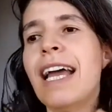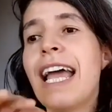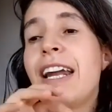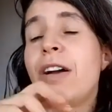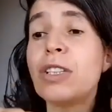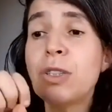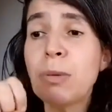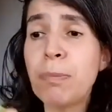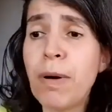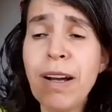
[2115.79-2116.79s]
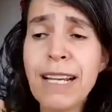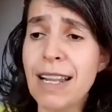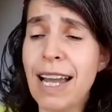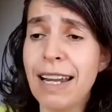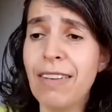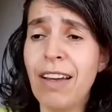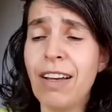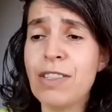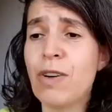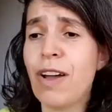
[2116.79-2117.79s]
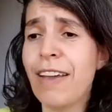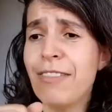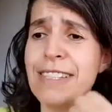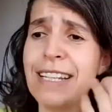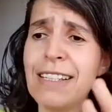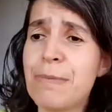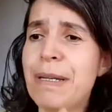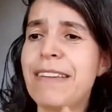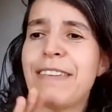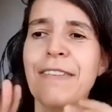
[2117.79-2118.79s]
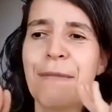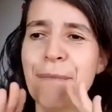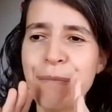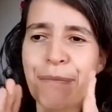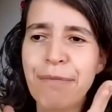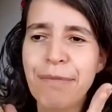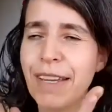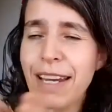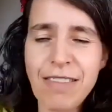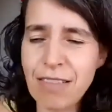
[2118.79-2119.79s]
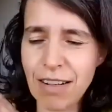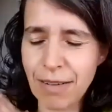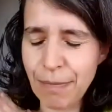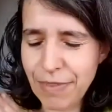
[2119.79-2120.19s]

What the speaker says: And also the bow is lighter, so everything is a bit easier.